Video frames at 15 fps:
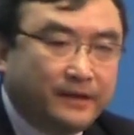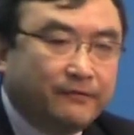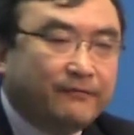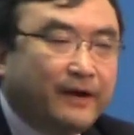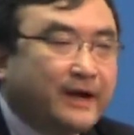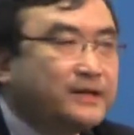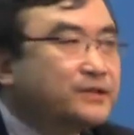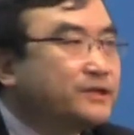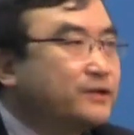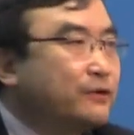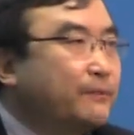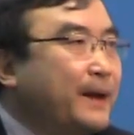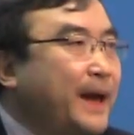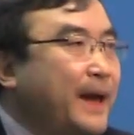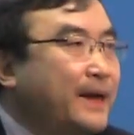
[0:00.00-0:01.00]

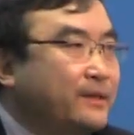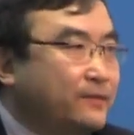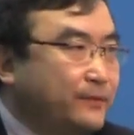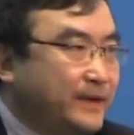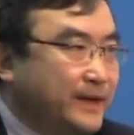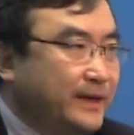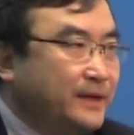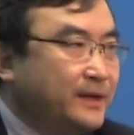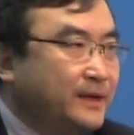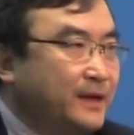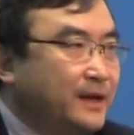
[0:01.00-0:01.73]
conventional pathway.